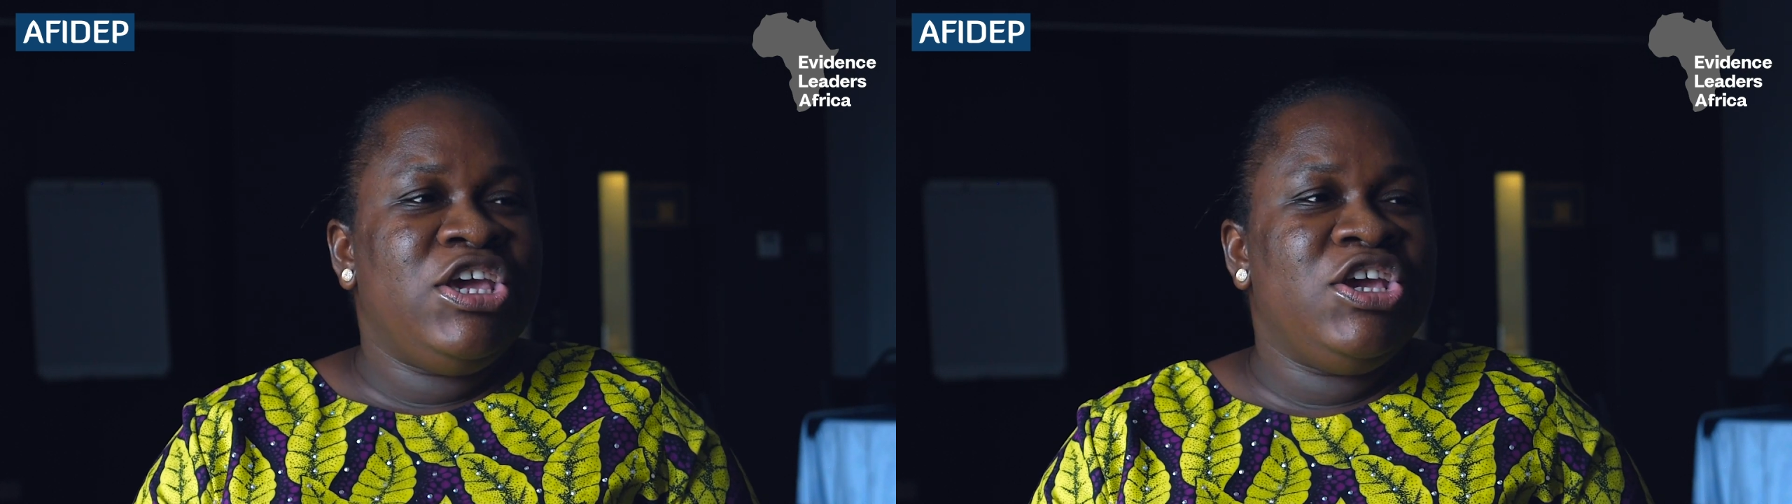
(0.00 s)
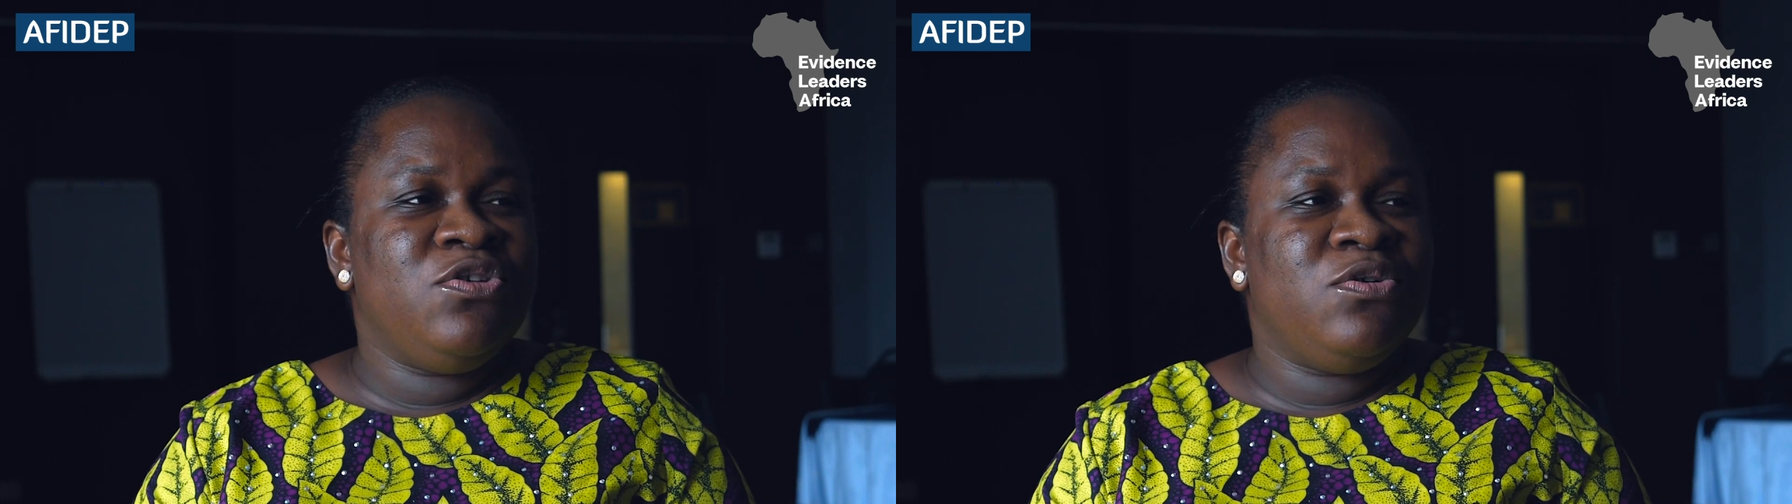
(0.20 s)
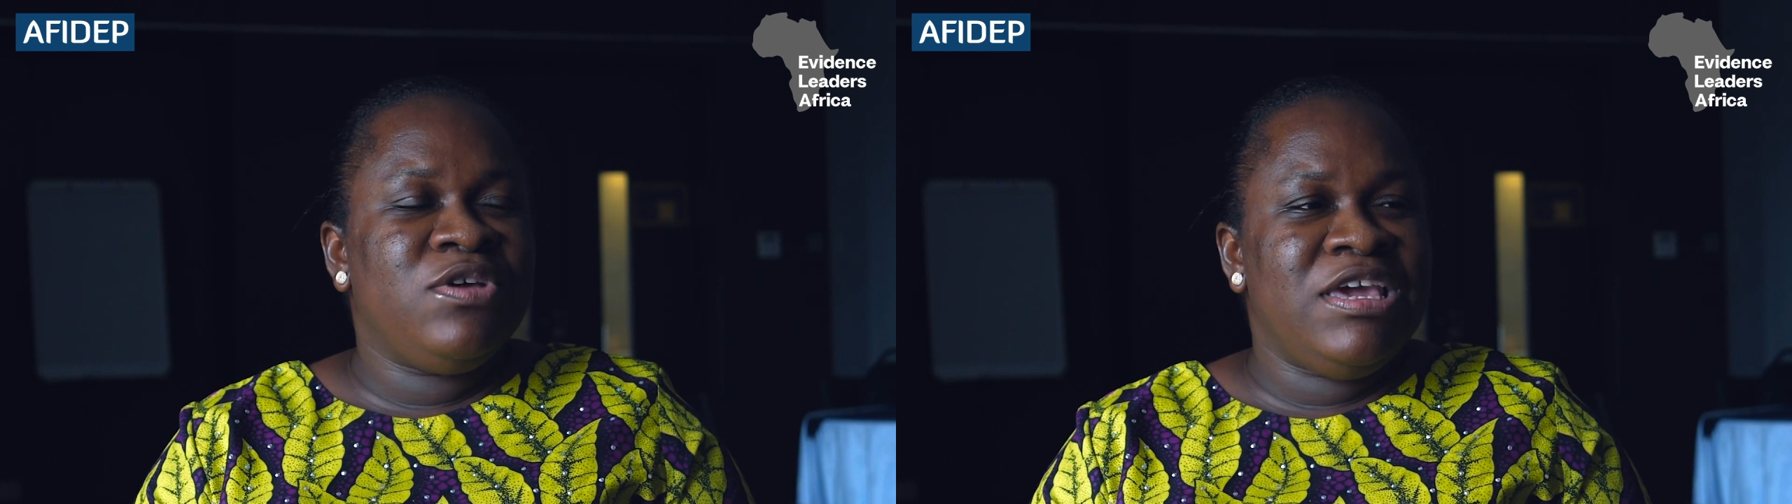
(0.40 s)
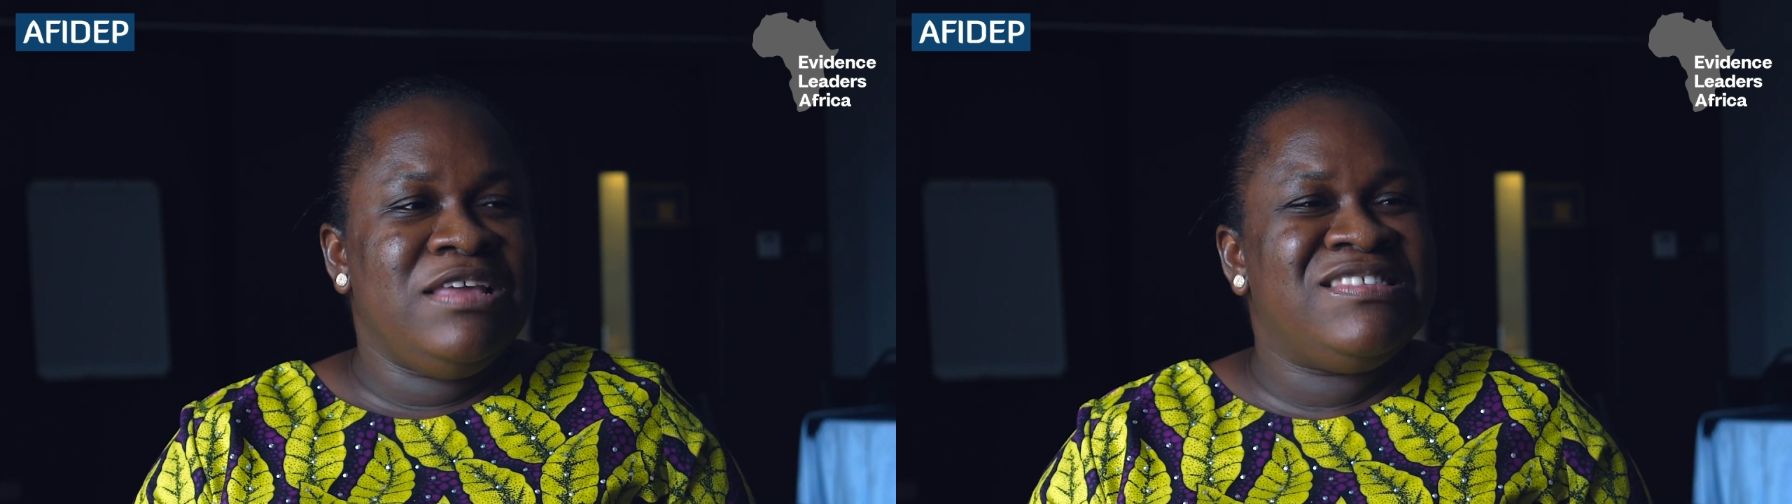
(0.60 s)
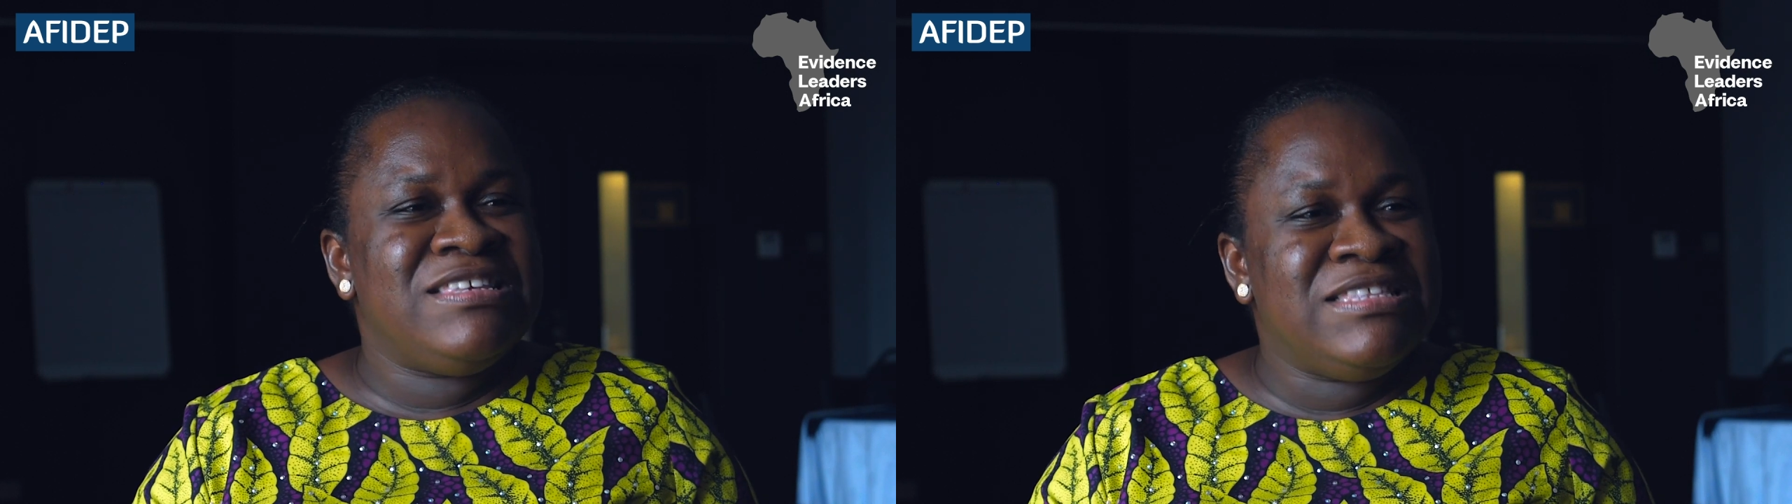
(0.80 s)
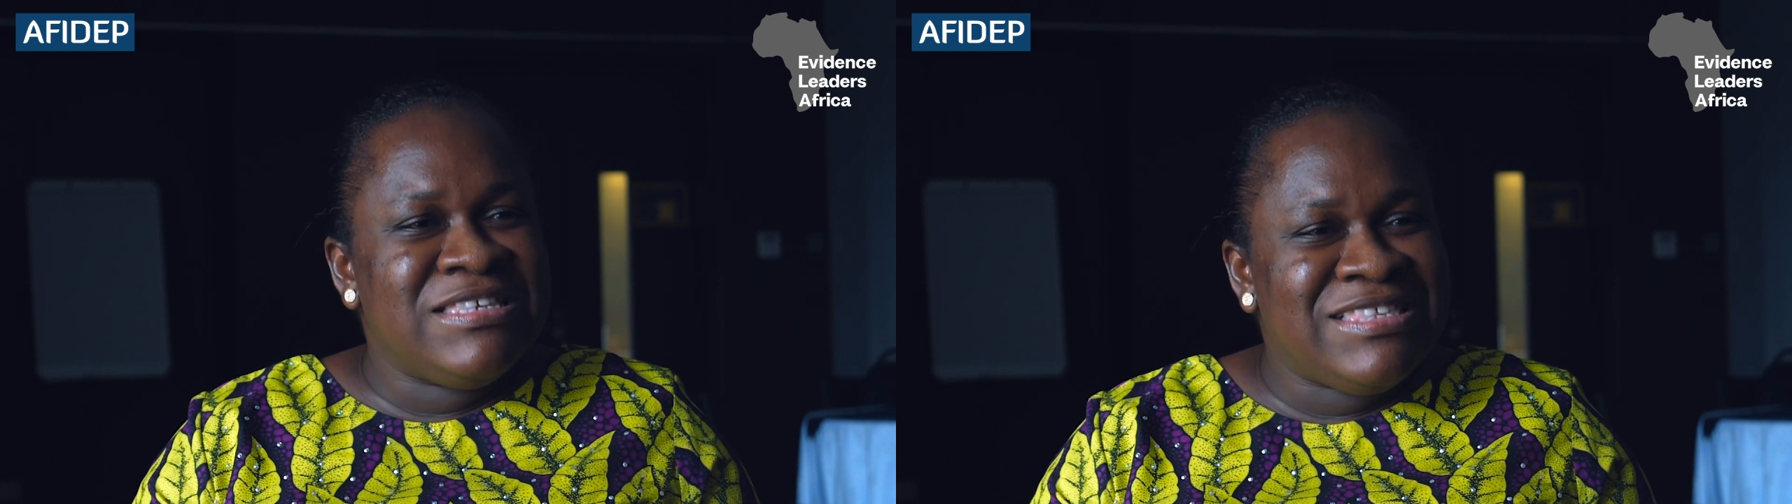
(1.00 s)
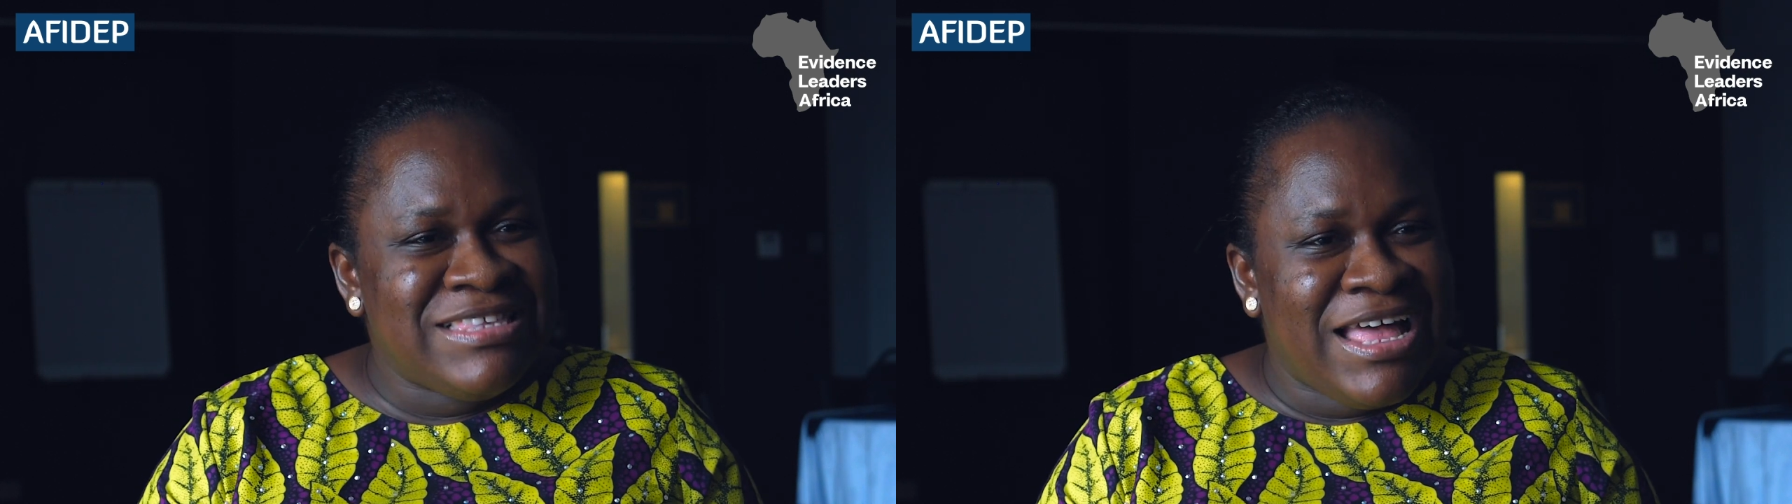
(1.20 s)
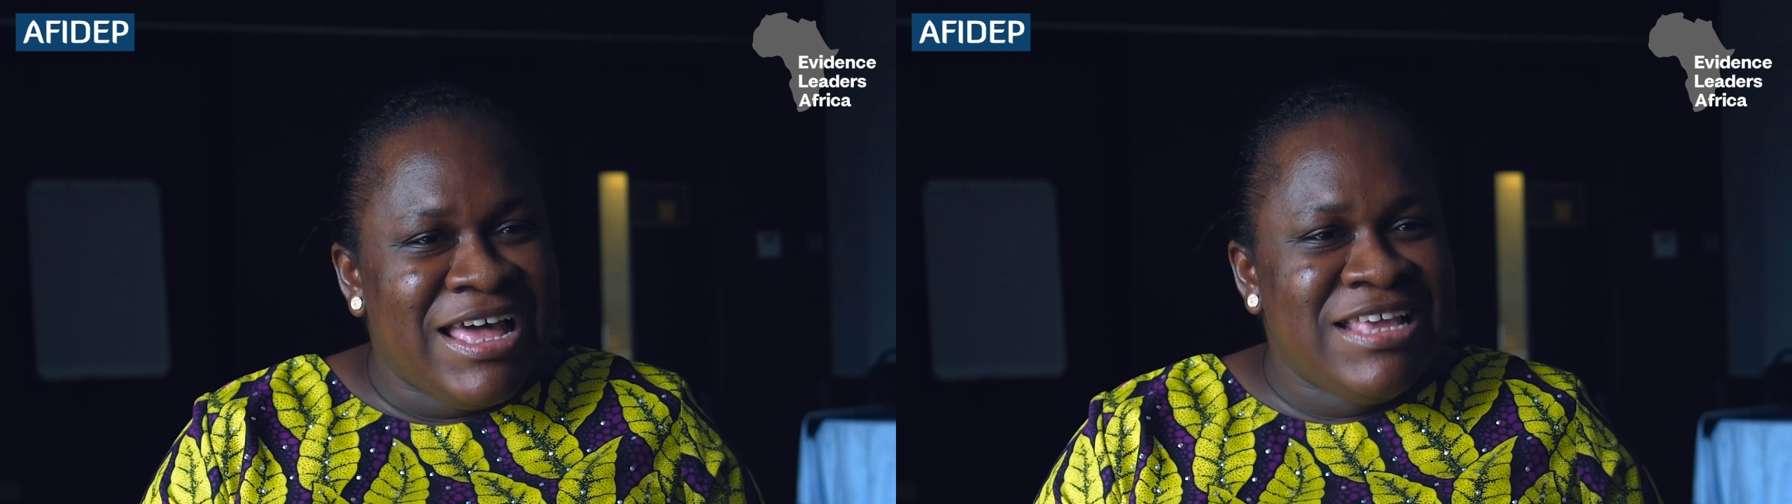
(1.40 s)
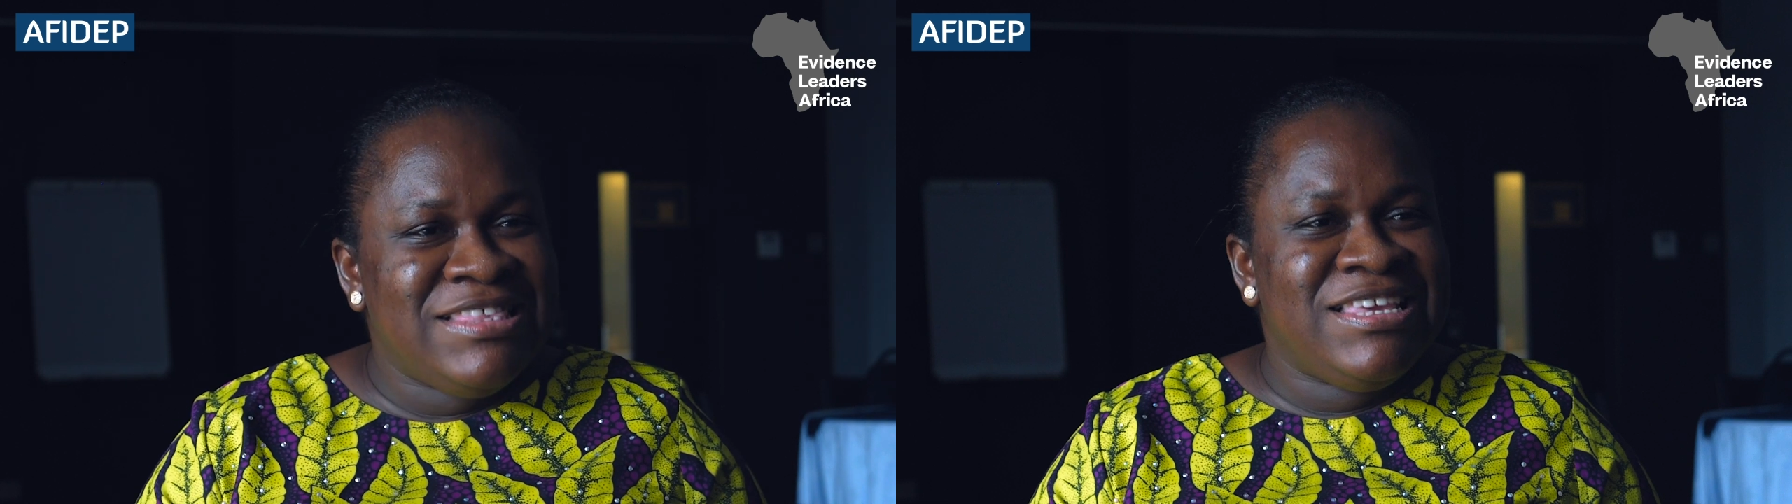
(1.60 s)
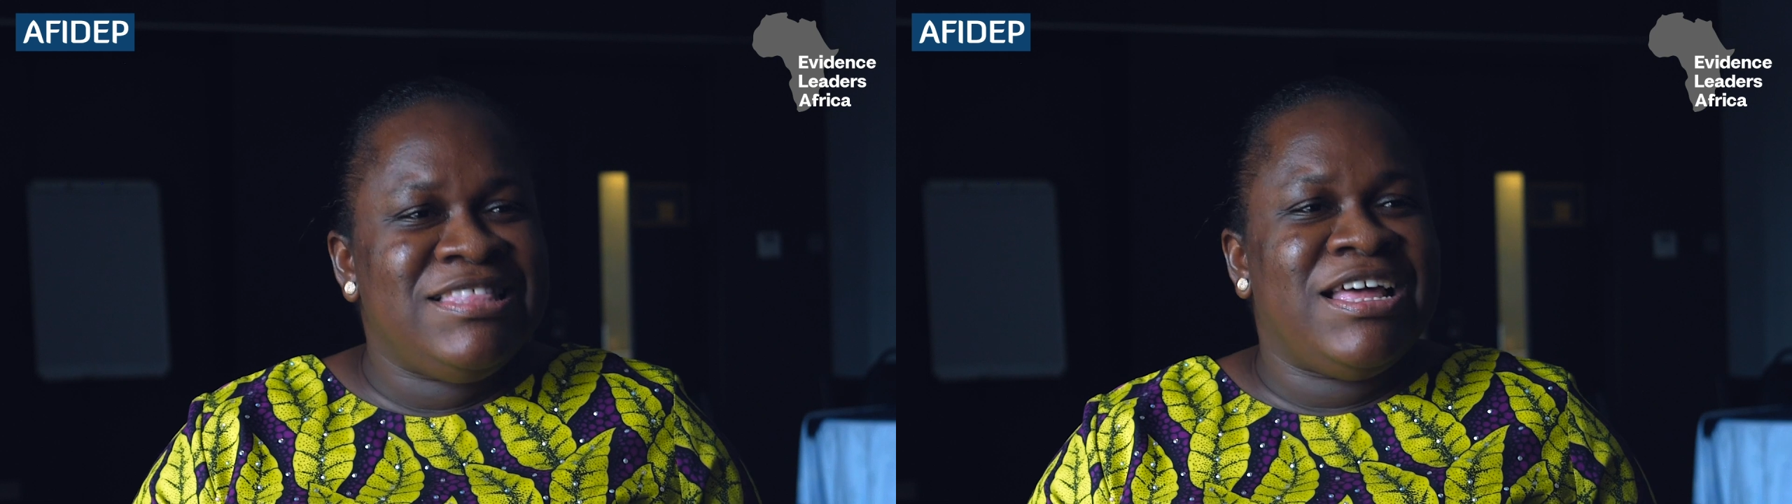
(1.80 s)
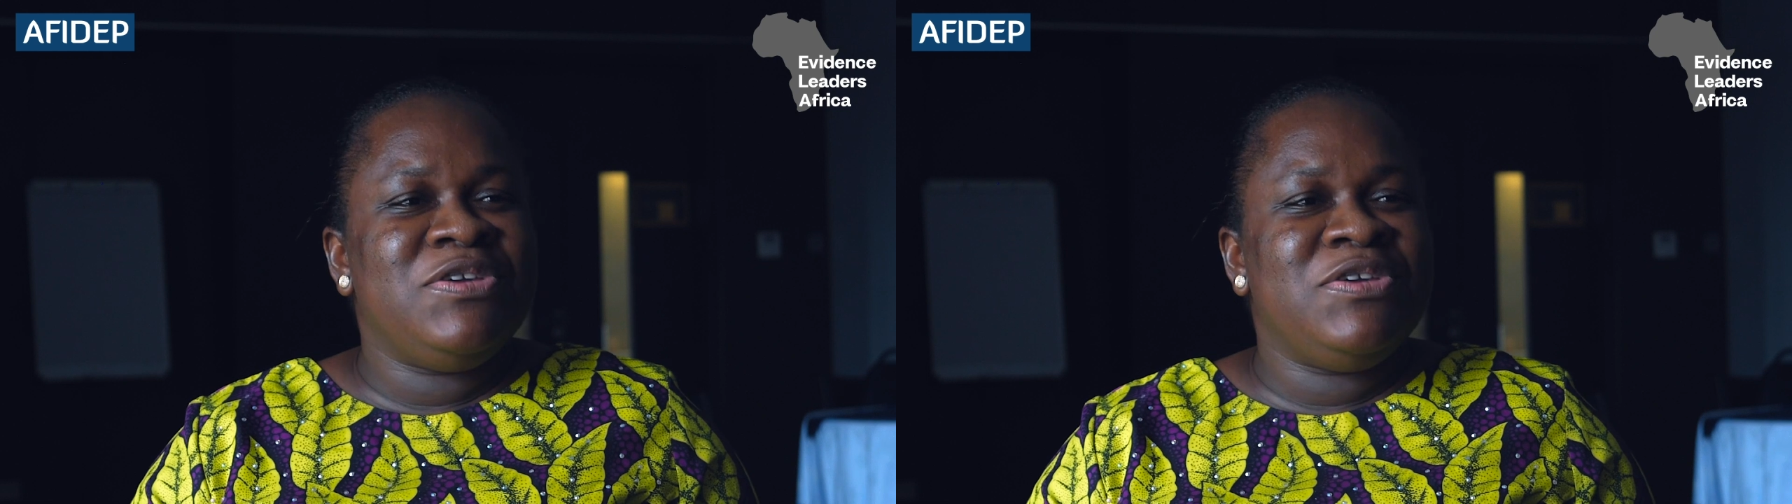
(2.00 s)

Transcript: in synthesizing